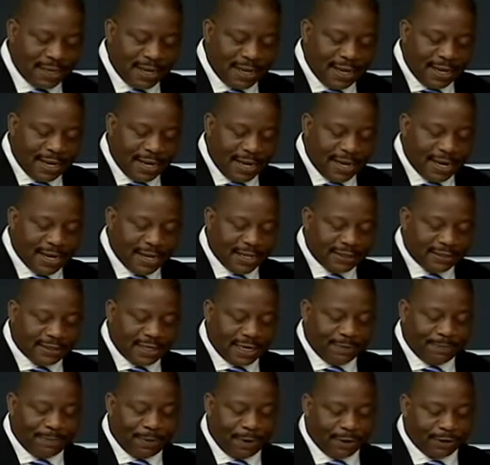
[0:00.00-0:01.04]
He is a
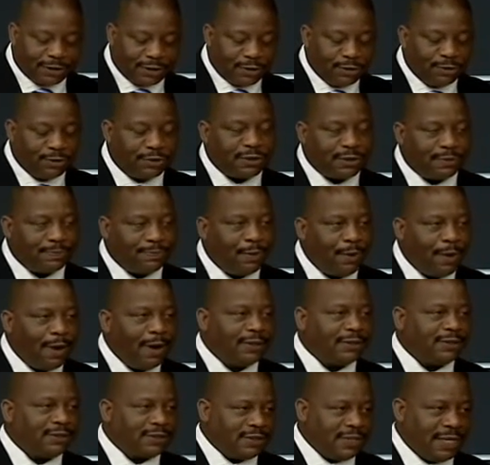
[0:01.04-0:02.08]
person who
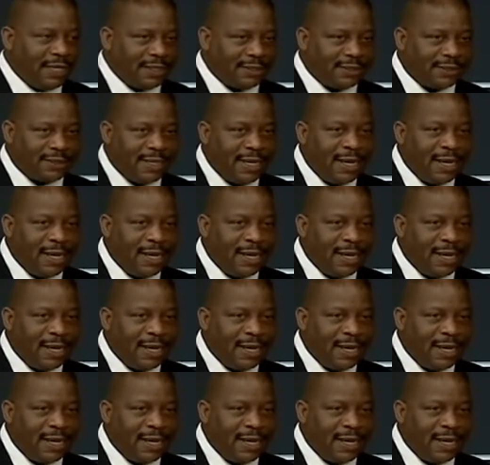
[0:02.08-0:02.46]
supports this.